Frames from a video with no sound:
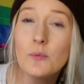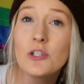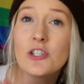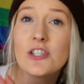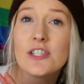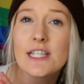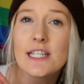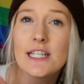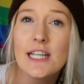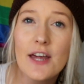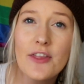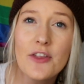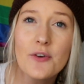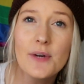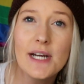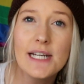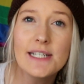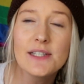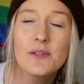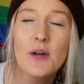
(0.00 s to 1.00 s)
which is another
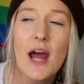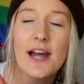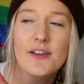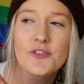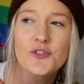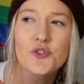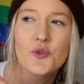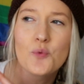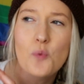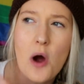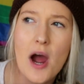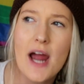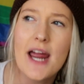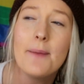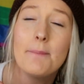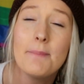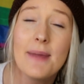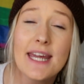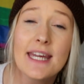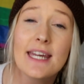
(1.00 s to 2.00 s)
reason as to why
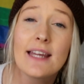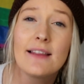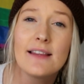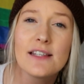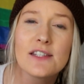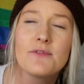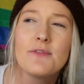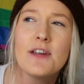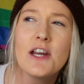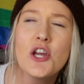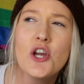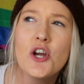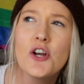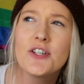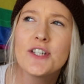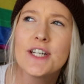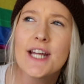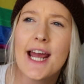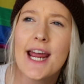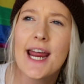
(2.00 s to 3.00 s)
I'm making this video
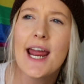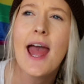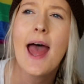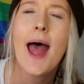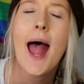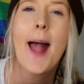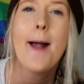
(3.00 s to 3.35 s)
today.